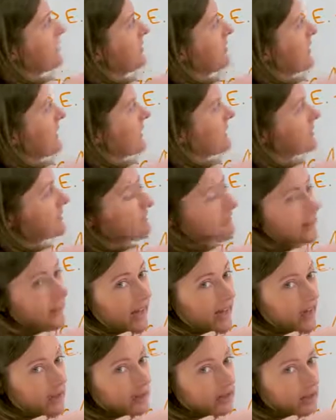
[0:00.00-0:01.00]

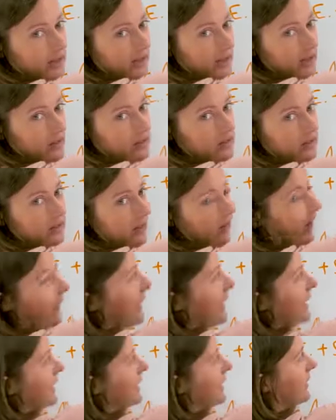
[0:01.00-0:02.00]
6,000
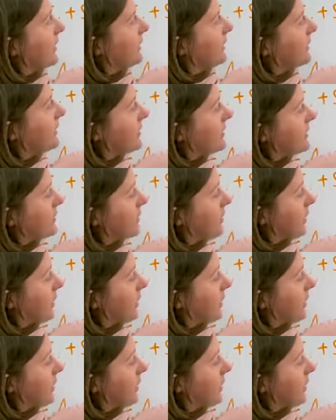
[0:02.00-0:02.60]
islands